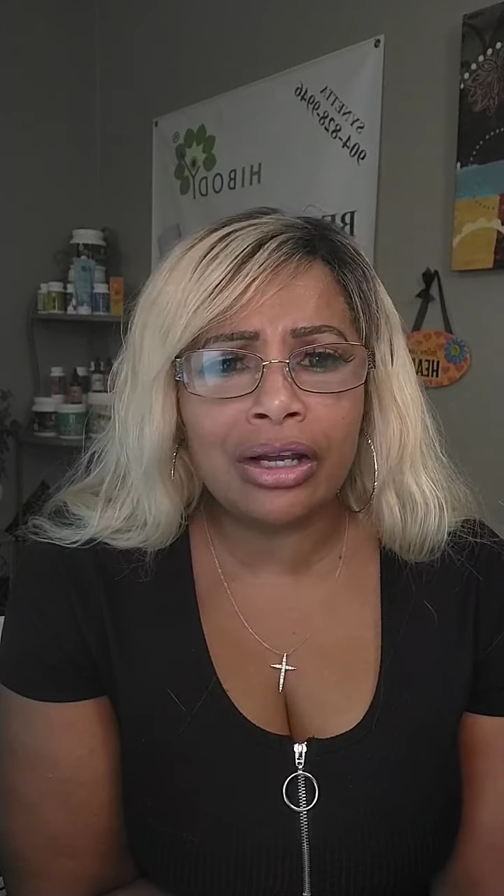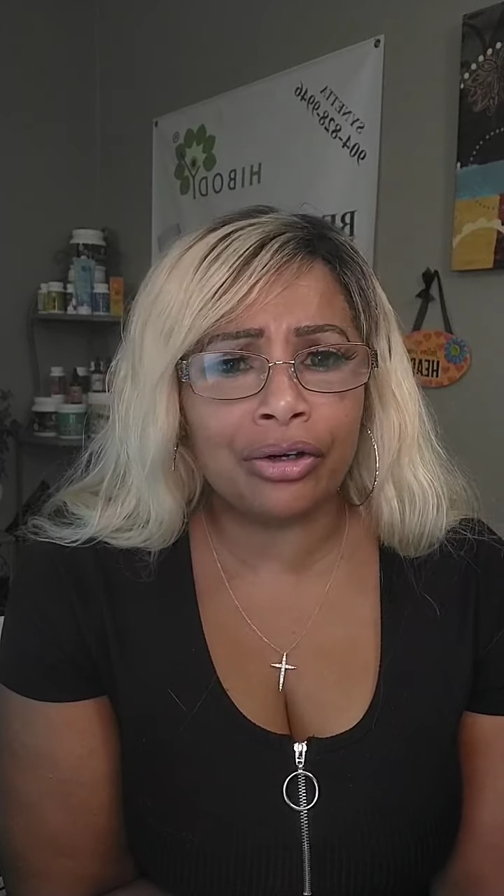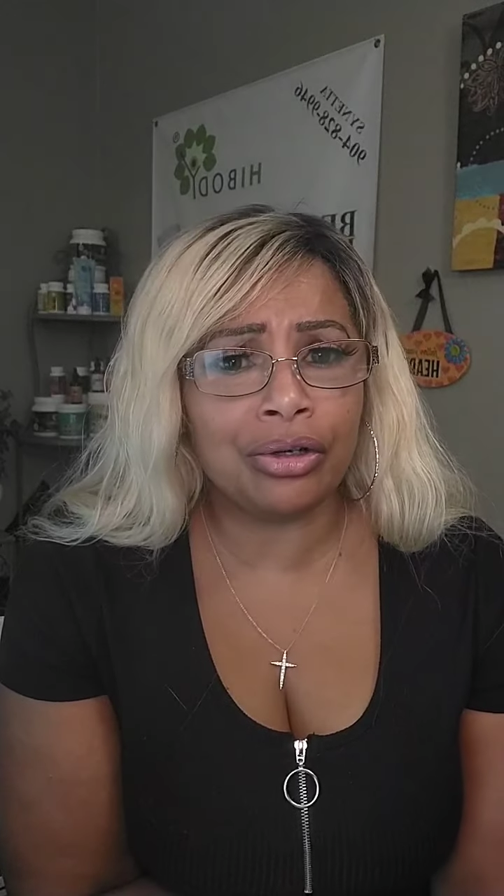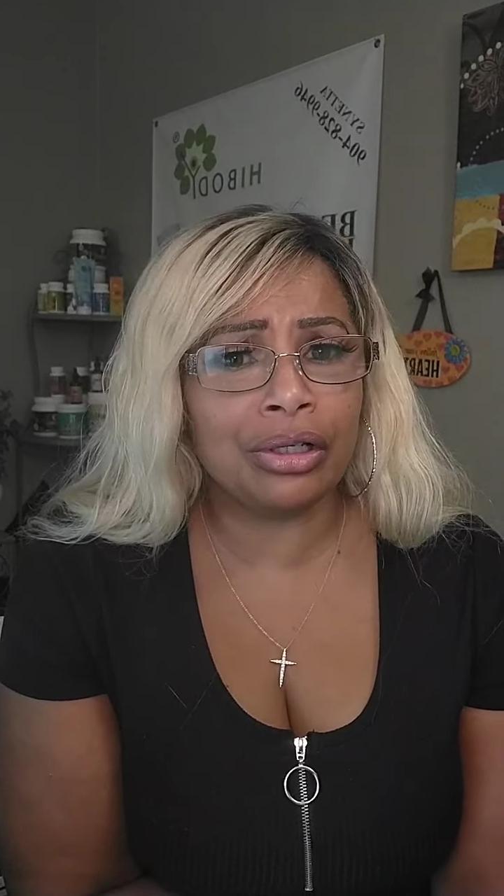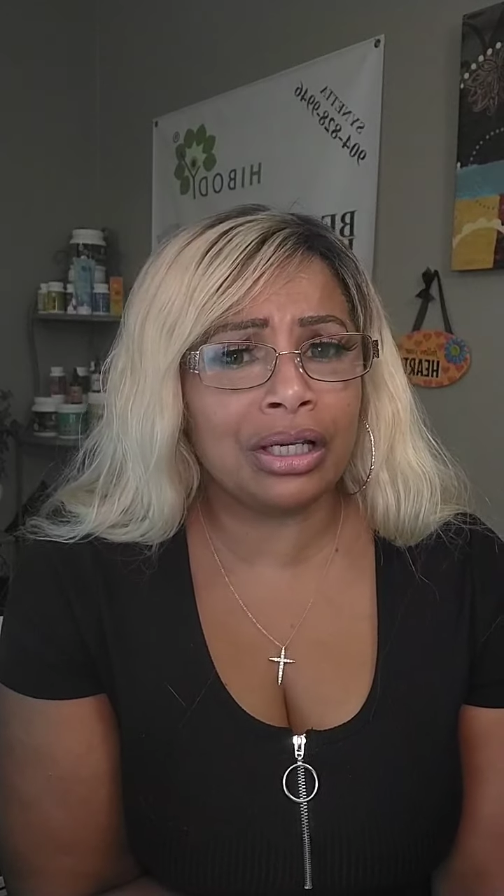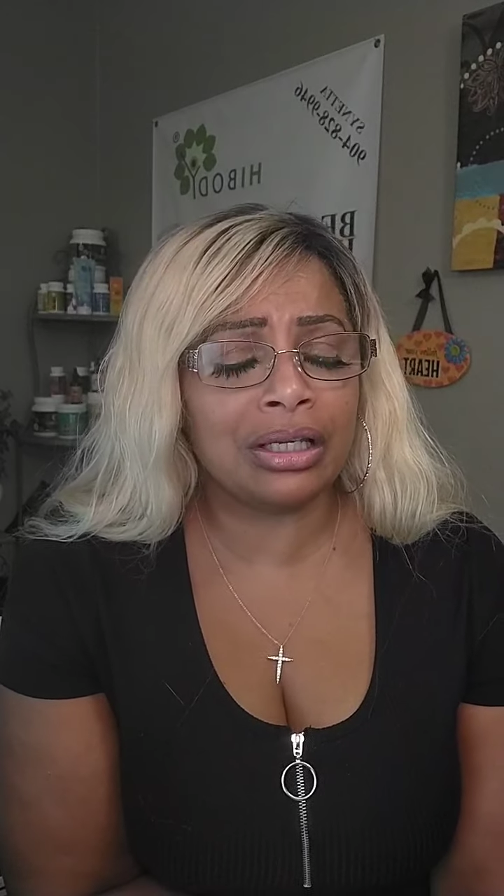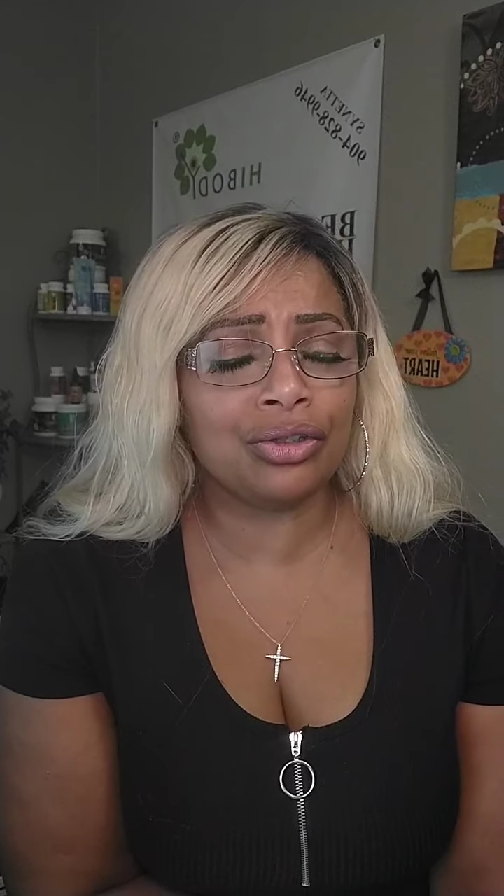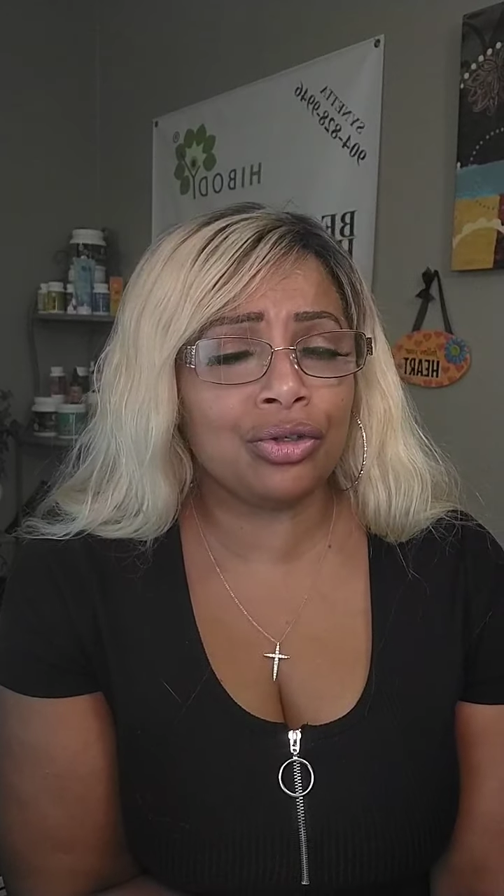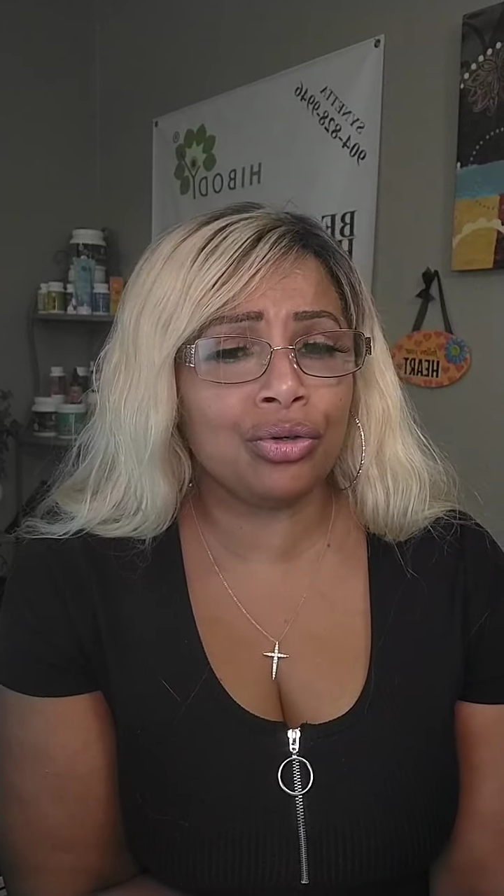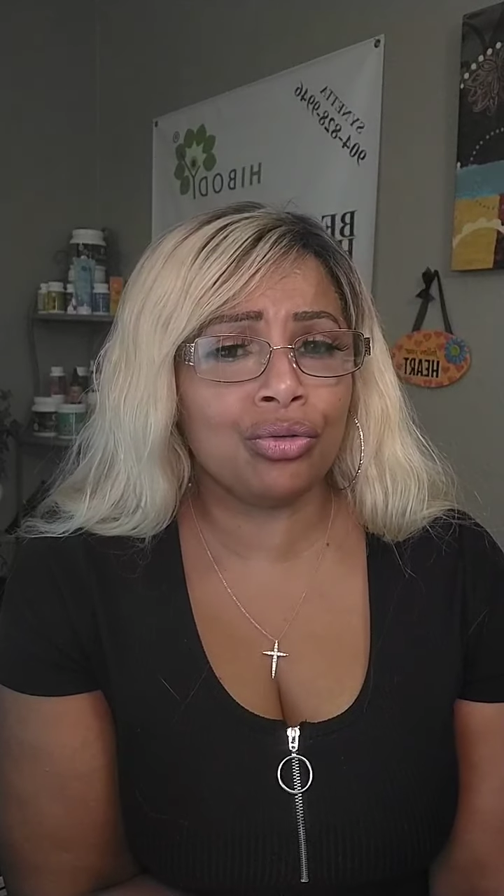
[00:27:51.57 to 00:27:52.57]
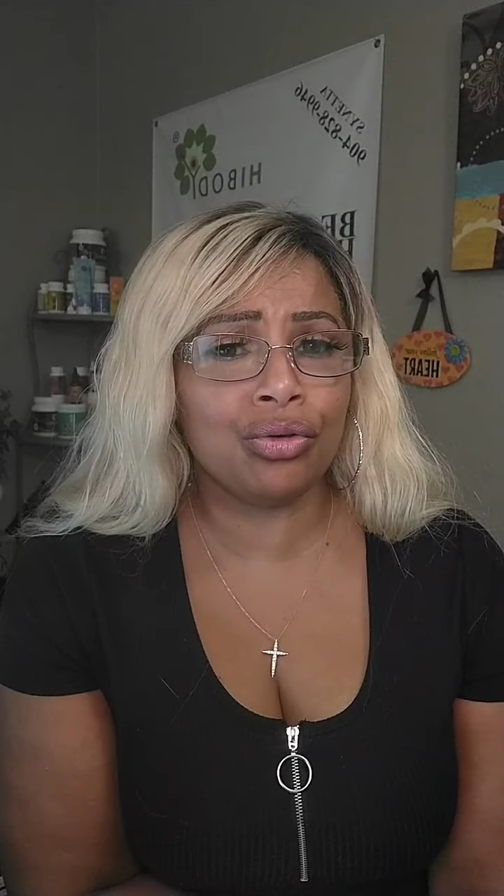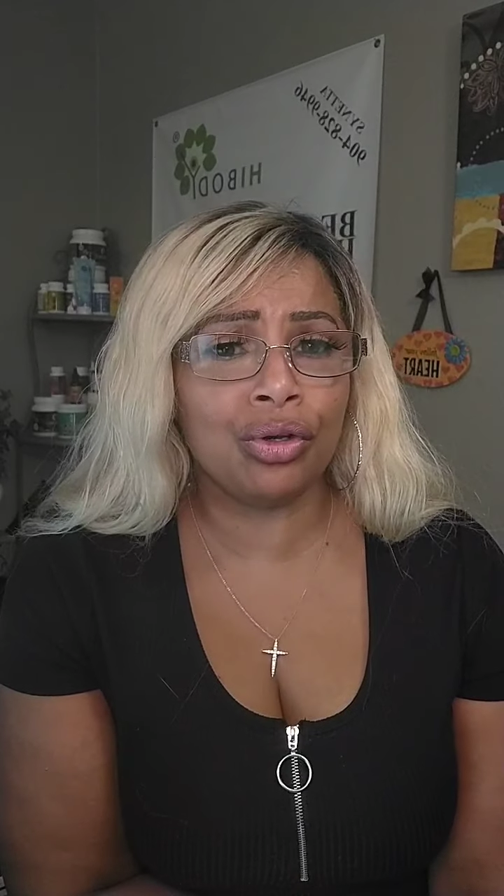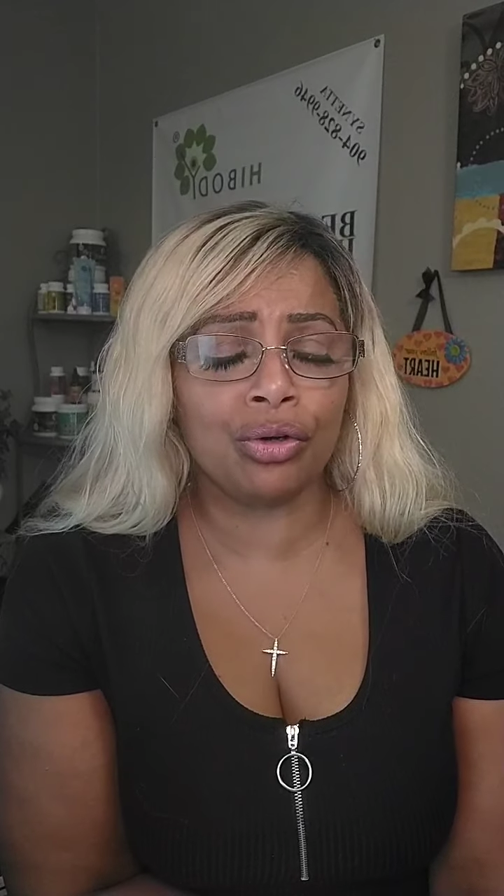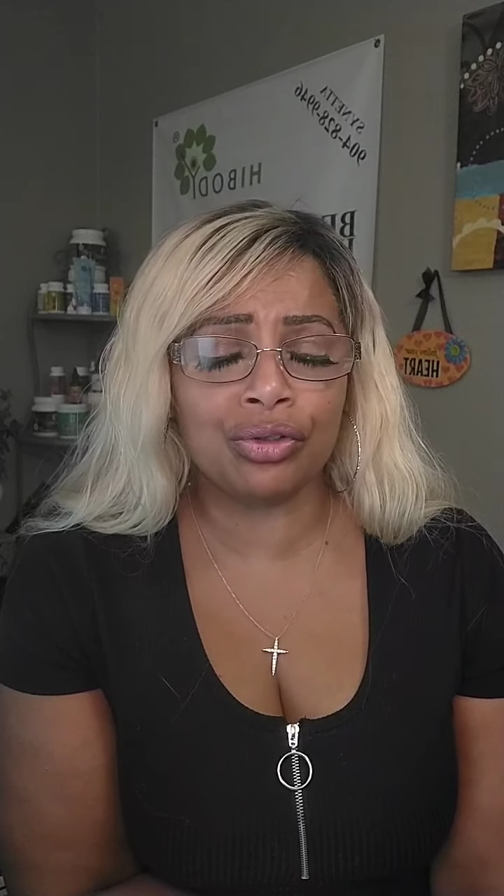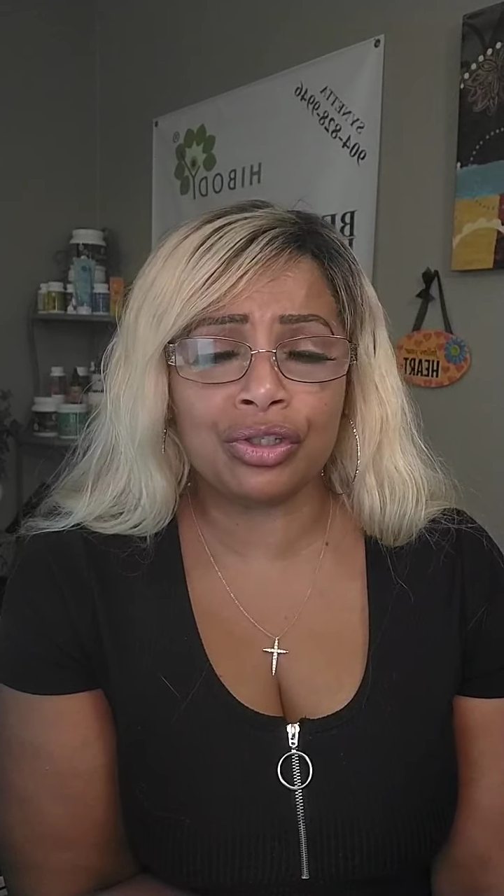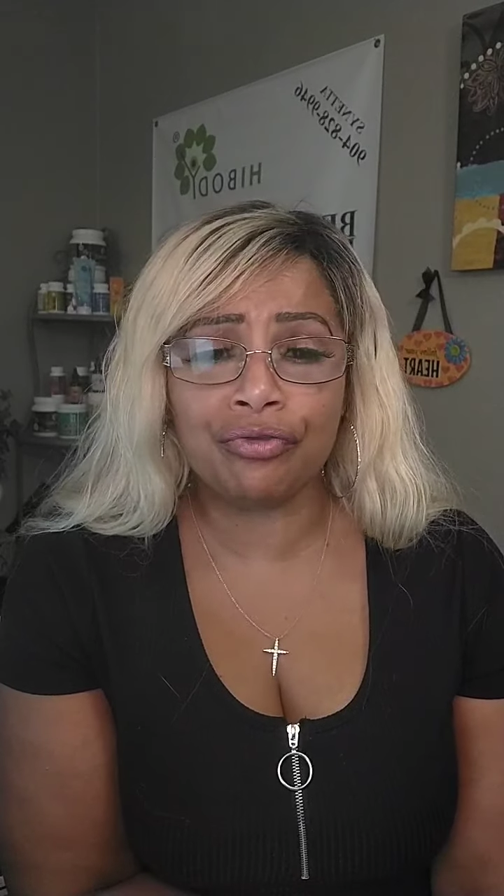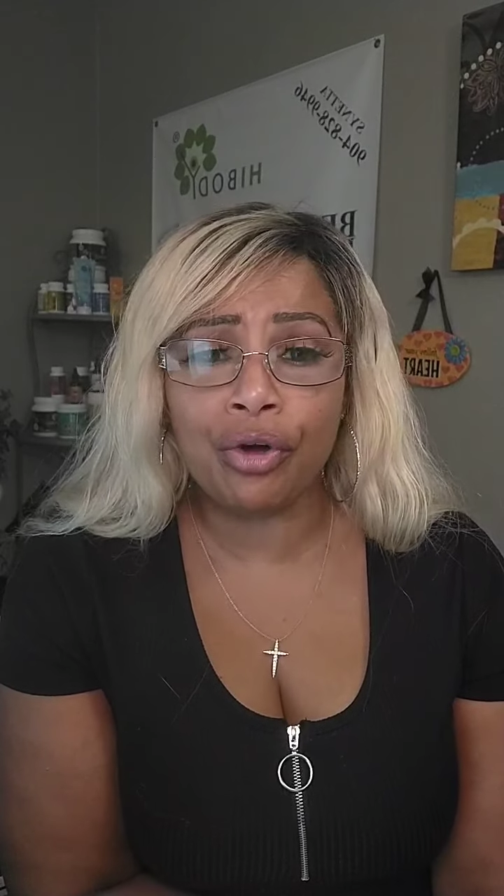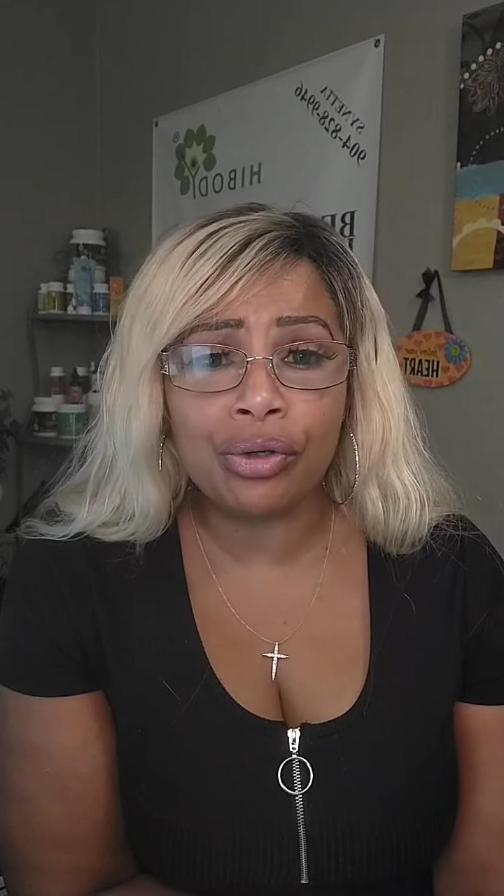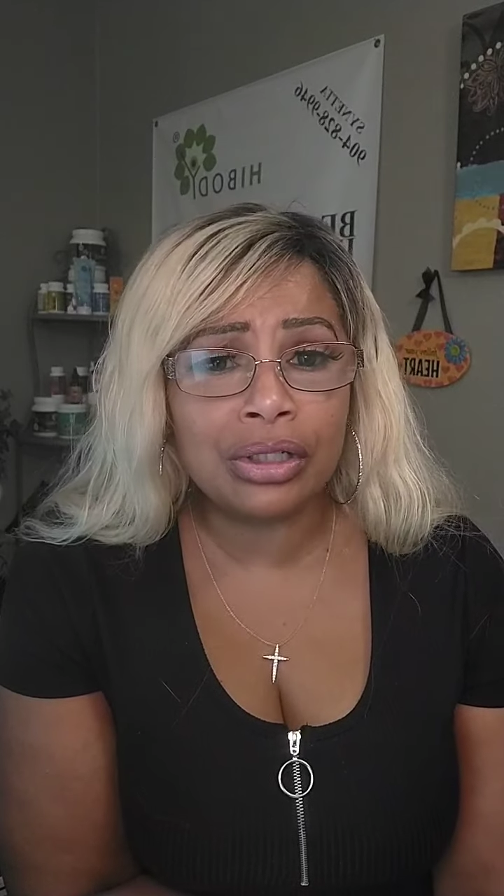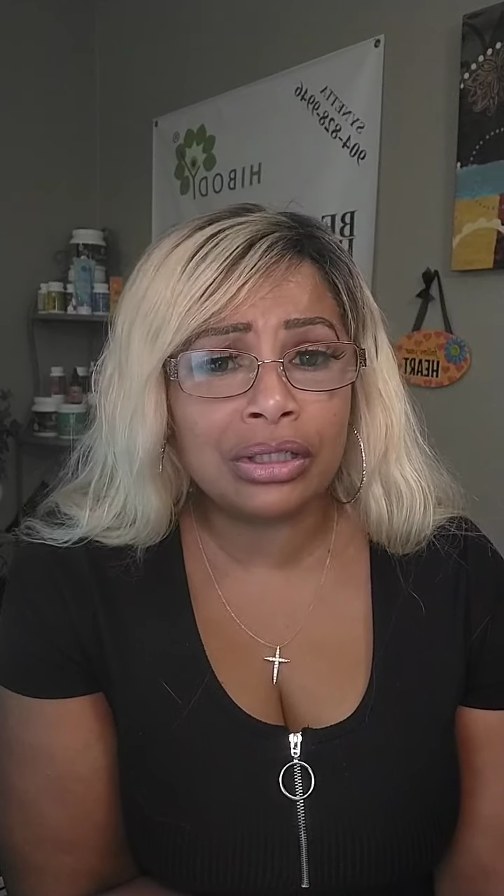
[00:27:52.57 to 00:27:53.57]
Are you looking to you know just
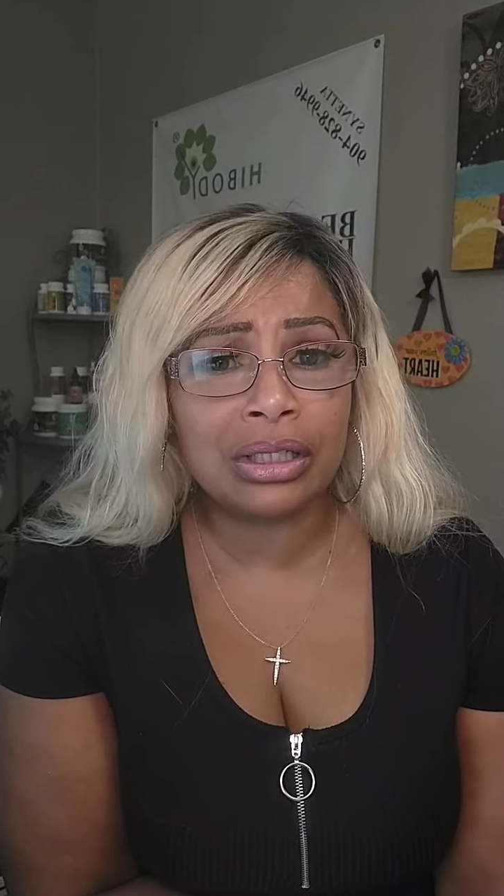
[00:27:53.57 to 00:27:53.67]
focus